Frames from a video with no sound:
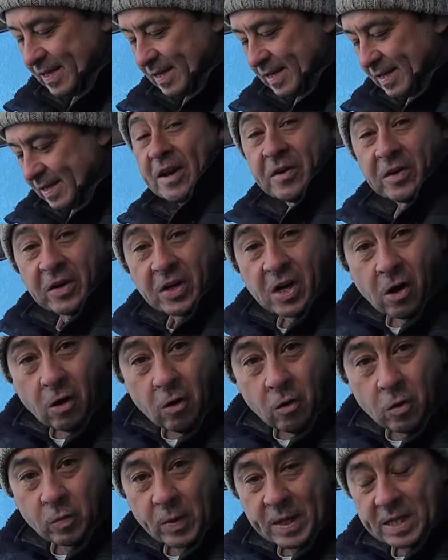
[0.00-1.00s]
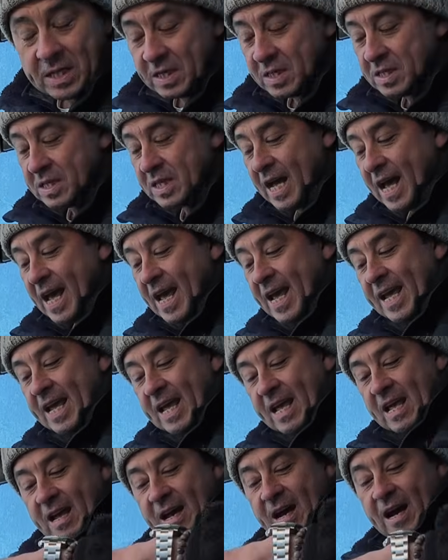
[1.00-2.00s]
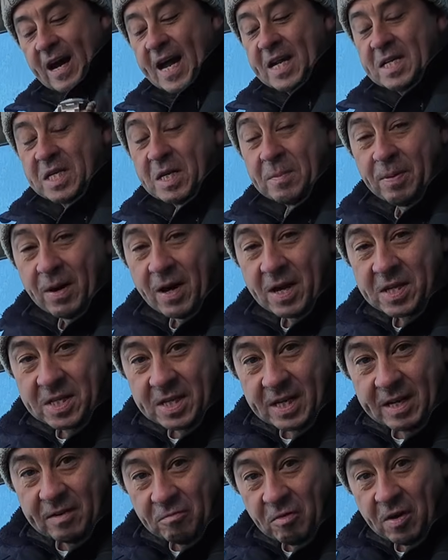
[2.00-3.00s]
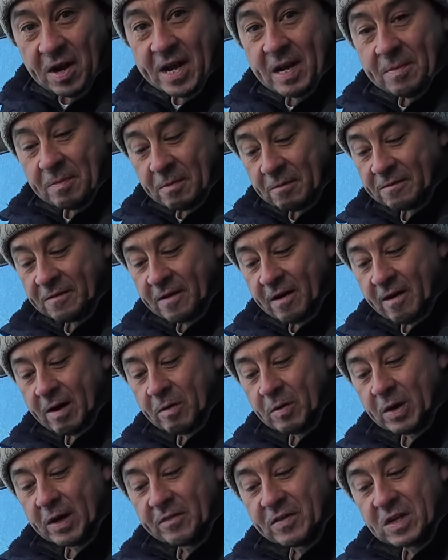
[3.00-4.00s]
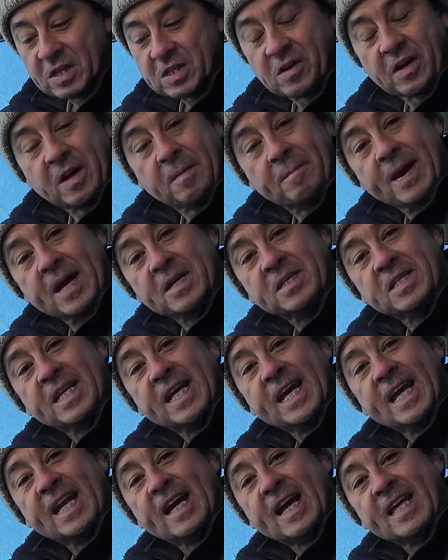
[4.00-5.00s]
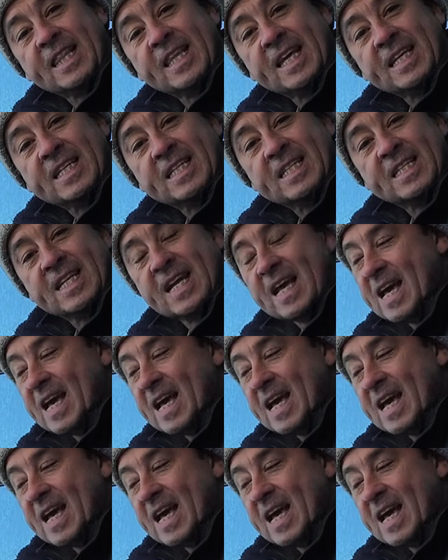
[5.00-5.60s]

And on a cold winter's day, I actually personally really prefer it when I've just got it mounted here like this.